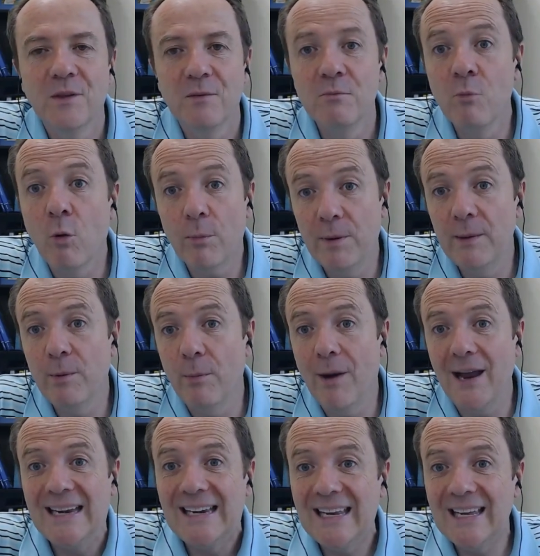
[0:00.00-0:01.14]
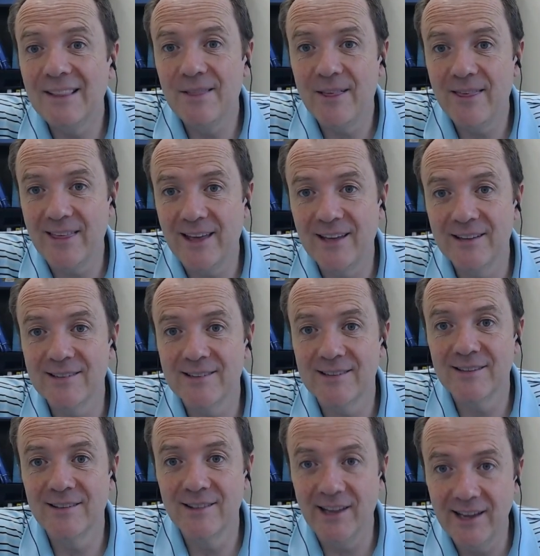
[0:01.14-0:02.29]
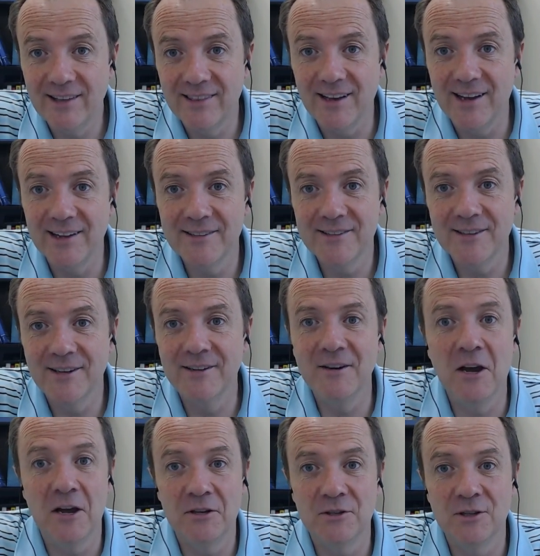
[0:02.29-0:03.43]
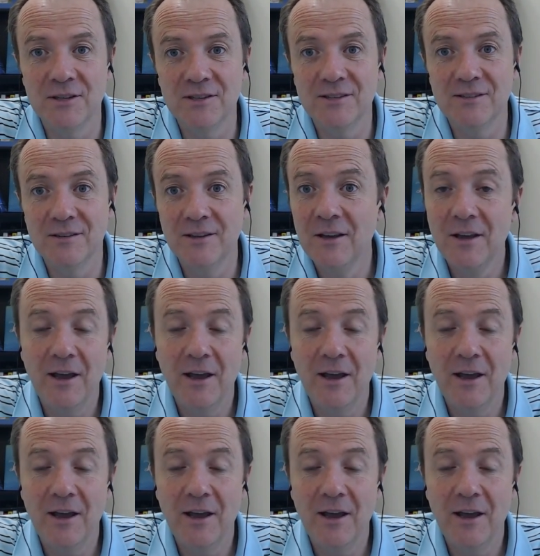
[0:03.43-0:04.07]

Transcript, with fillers: More people might need things like that, and not just,